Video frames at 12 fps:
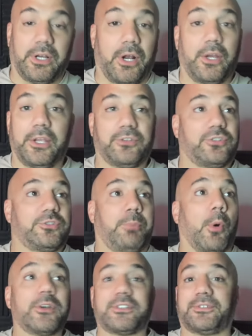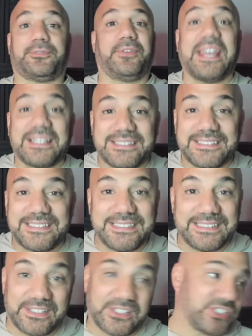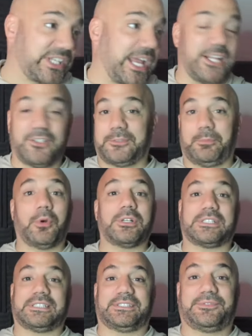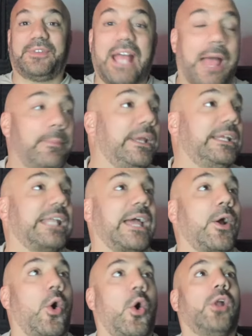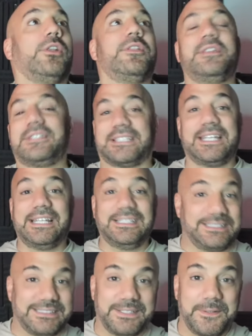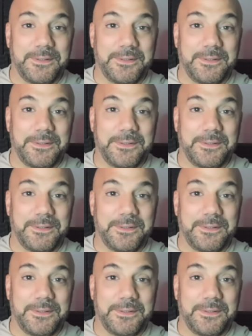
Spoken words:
is sports fixed? They're saying sports is fit. I mean, like all of these things.